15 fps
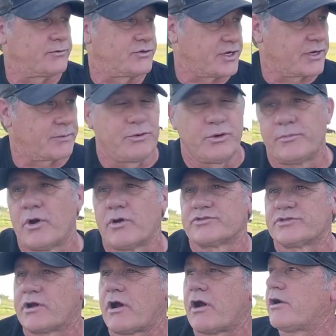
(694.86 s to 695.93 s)
chicken poop goes
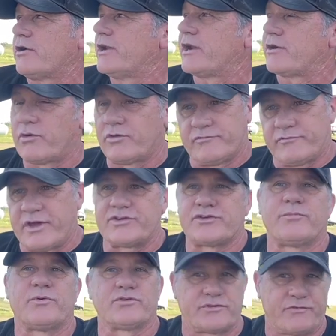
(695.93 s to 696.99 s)
in the garden, I grow the
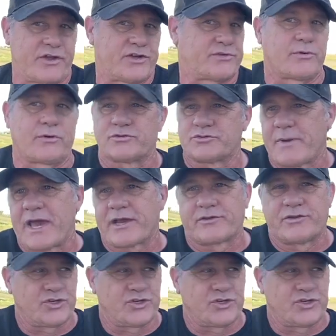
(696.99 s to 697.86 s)
vegetable goes back to the